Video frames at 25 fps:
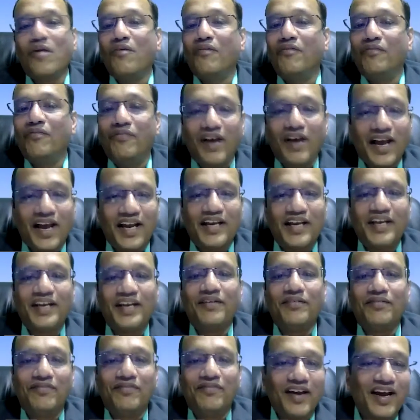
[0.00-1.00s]

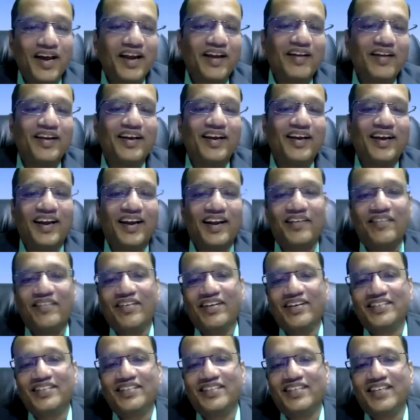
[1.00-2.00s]
very
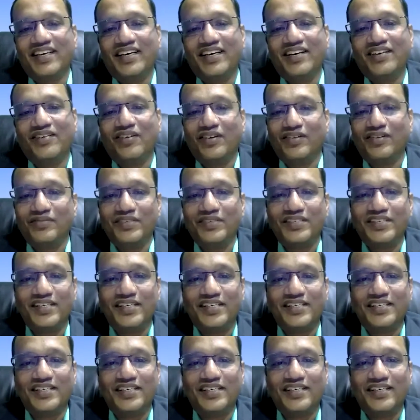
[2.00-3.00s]
interesting
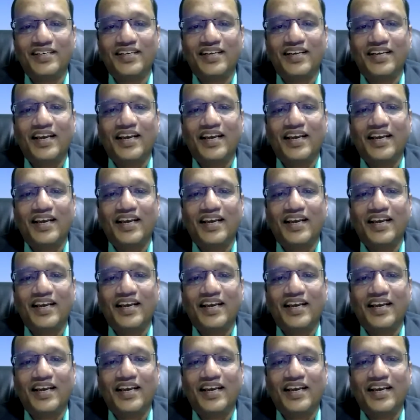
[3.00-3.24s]
conversation